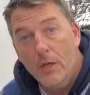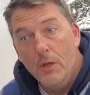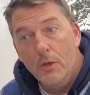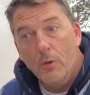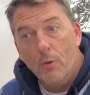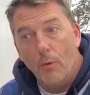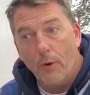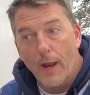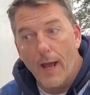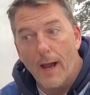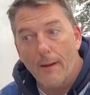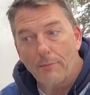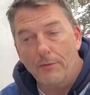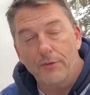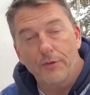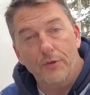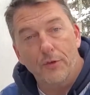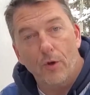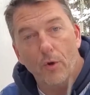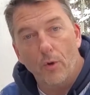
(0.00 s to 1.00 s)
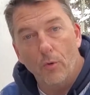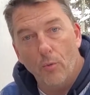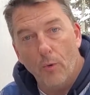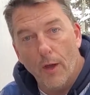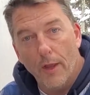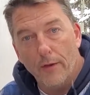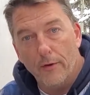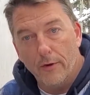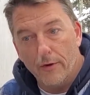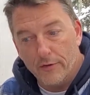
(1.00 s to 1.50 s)
what happens in cold
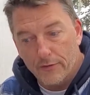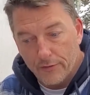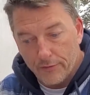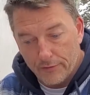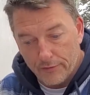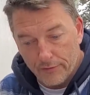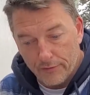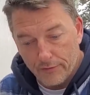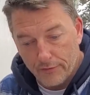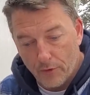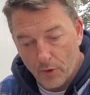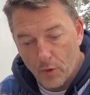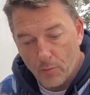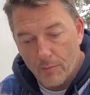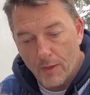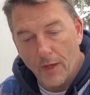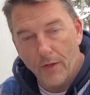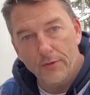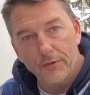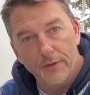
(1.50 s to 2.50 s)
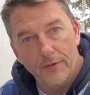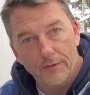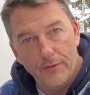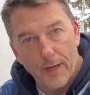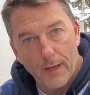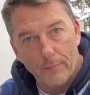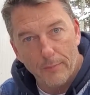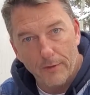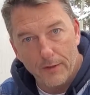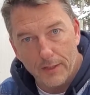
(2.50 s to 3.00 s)
weather is as the snow melts on
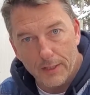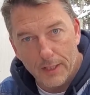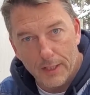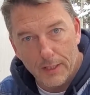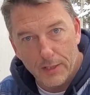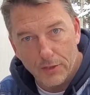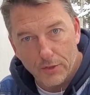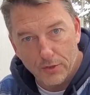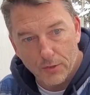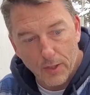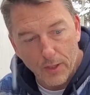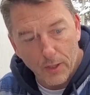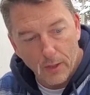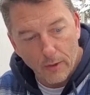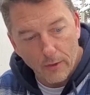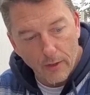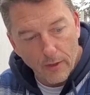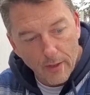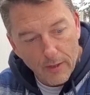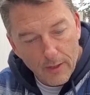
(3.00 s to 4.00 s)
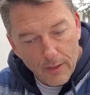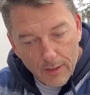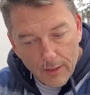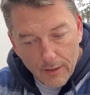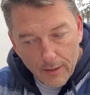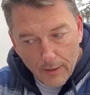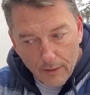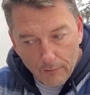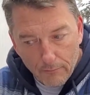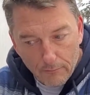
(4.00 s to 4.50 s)
top of the heated trailer,
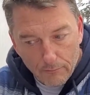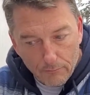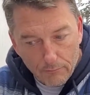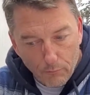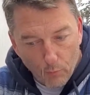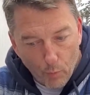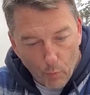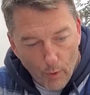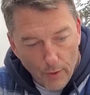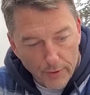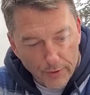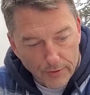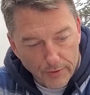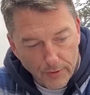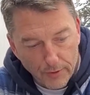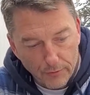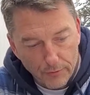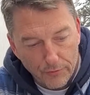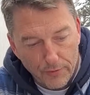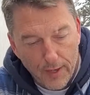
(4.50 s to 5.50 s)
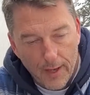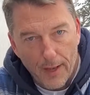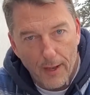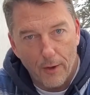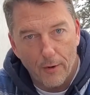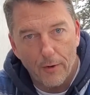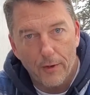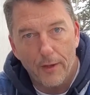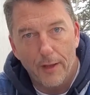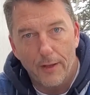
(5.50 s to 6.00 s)
water trickles
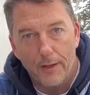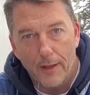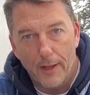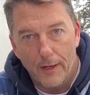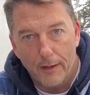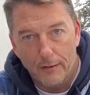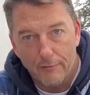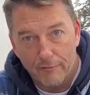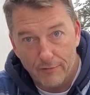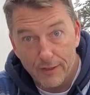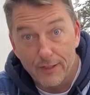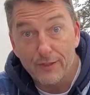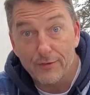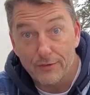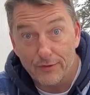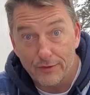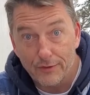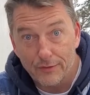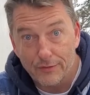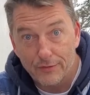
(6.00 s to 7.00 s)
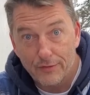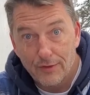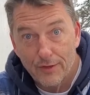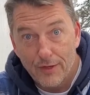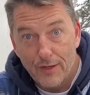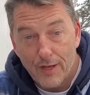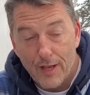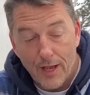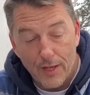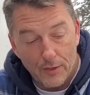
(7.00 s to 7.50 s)
down and then it freezes
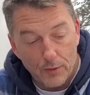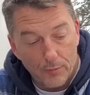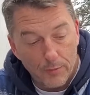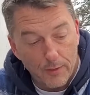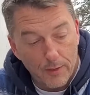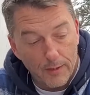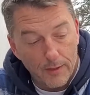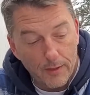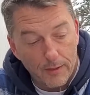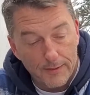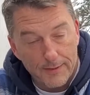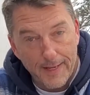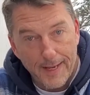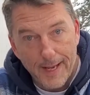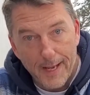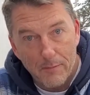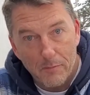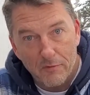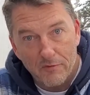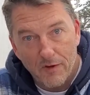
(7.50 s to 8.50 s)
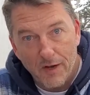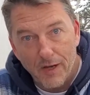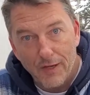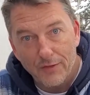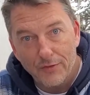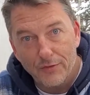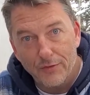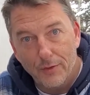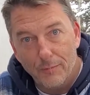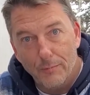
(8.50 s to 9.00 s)
and you get a dam of
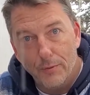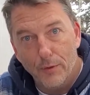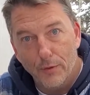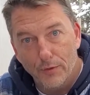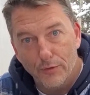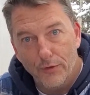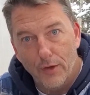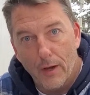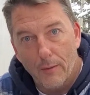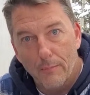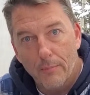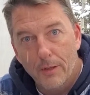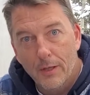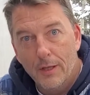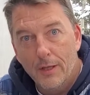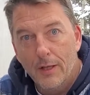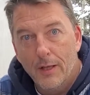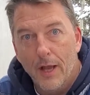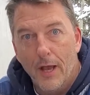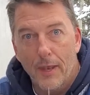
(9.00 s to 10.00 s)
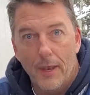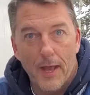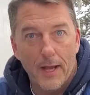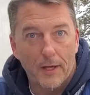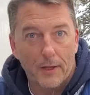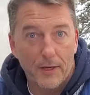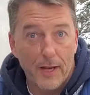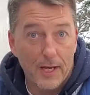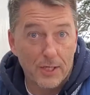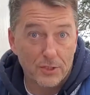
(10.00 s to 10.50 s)
ice that builds up. And that
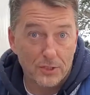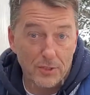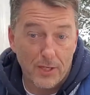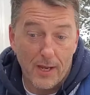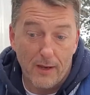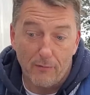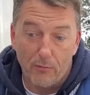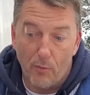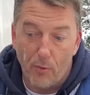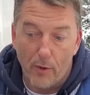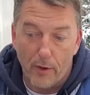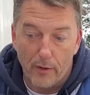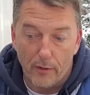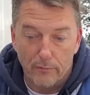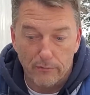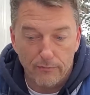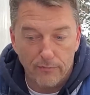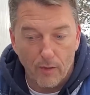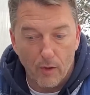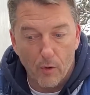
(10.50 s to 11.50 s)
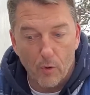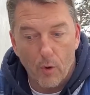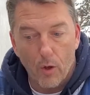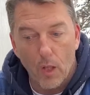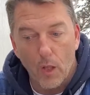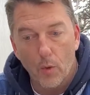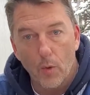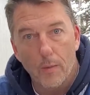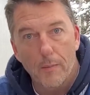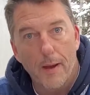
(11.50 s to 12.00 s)
could actually have water flow all
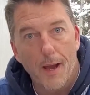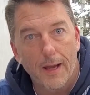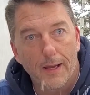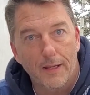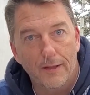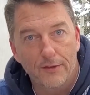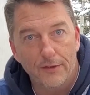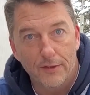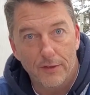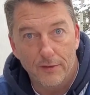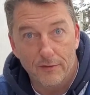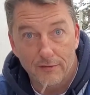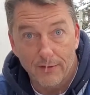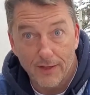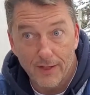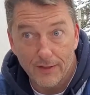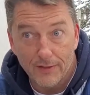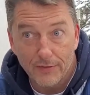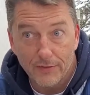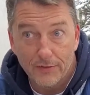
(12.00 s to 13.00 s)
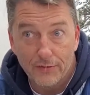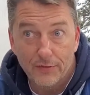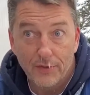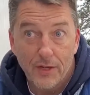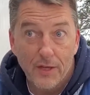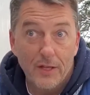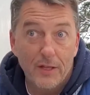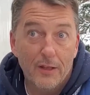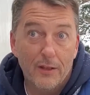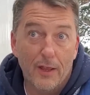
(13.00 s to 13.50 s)
the way back into your vents.
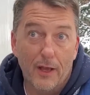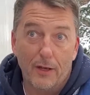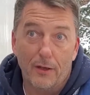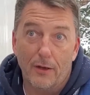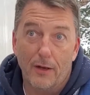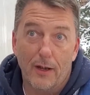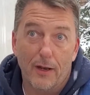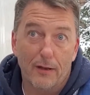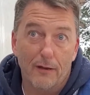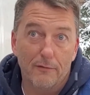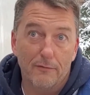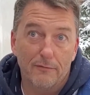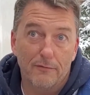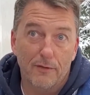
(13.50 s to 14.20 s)
That could have